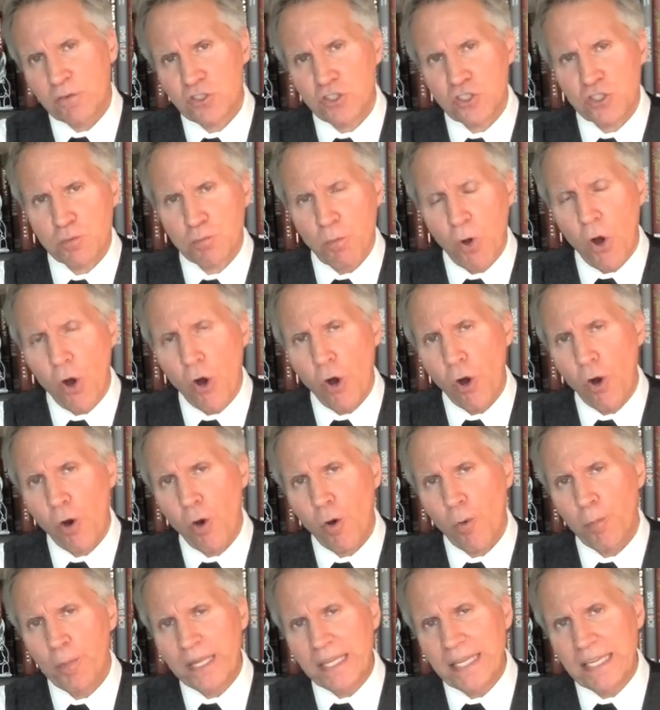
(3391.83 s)

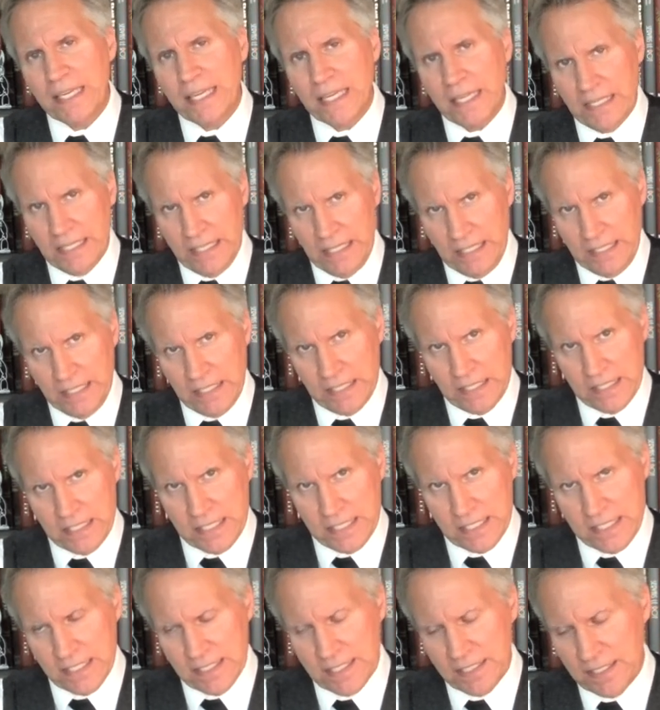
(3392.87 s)
small
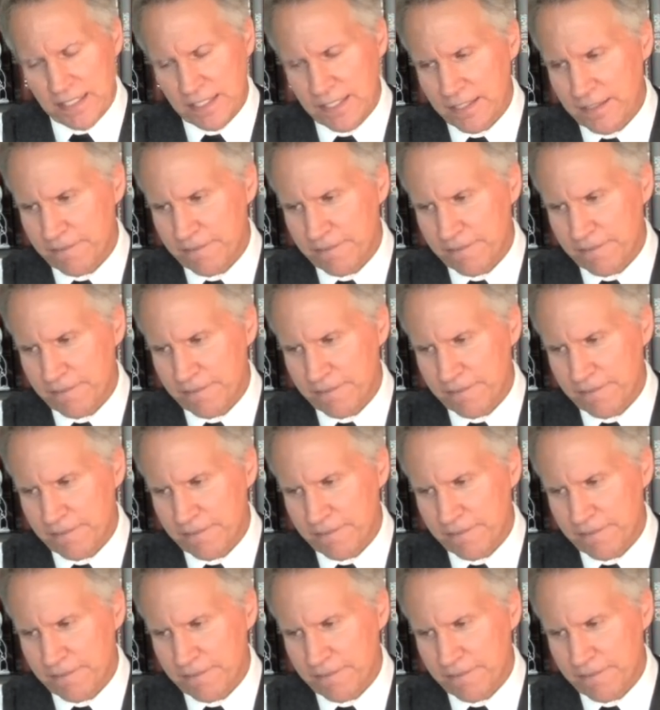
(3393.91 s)
beginnings.